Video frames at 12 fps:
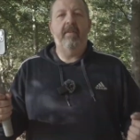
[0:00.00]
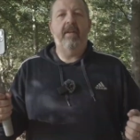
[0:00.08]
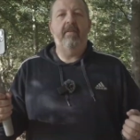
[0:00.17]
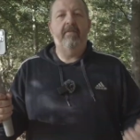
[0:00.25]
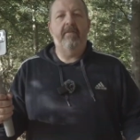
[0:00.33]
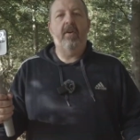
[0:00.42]

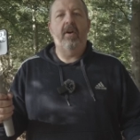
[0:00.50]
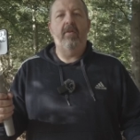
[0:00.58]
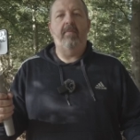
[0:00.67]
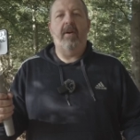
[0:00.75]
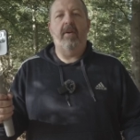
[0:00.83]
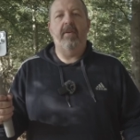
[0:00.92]
And the final
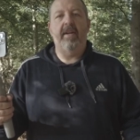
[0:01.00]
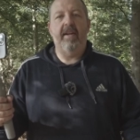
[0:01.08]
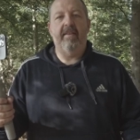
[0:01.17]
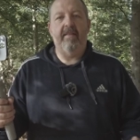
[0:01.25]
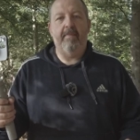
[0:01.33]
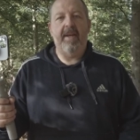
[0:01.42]
mode
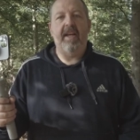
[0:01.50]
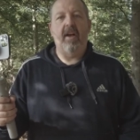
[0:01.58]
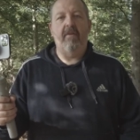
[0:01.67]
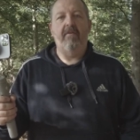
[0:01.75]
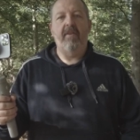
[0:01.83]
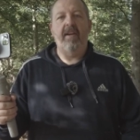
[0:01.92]
is the
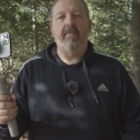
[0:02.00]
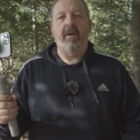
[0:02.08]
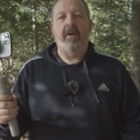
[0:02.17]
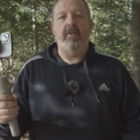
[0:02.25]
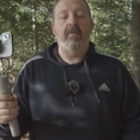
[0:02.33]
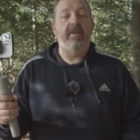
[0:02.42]
POV
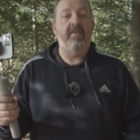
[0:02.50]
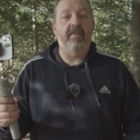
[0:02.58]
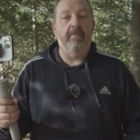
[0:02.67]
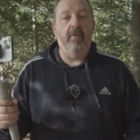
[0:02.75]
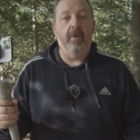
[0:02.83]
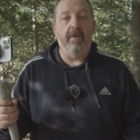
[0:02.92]
mode, which is
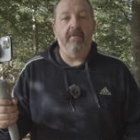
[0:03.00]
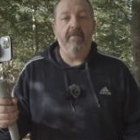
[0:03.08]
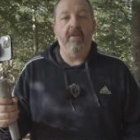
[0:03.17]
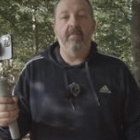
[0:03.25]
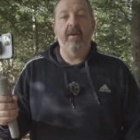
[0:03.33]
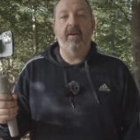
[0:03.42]
the point of
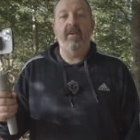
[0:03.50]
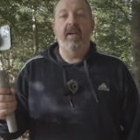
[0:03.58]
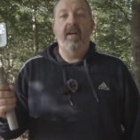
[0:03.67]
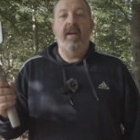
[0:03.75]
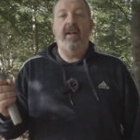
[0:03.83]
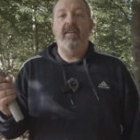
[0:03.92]
view mode,
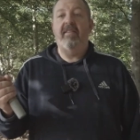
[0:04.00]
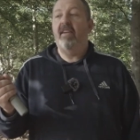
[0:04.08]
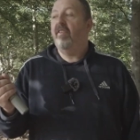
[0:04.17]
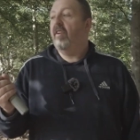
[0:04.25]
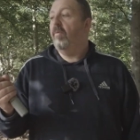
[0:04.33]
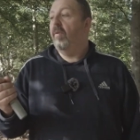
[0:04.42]
and
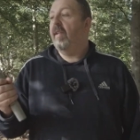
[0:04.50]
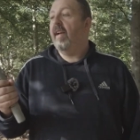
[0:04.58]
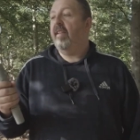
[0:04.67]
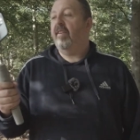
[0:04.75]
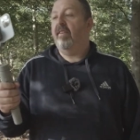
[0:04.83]
essentially what that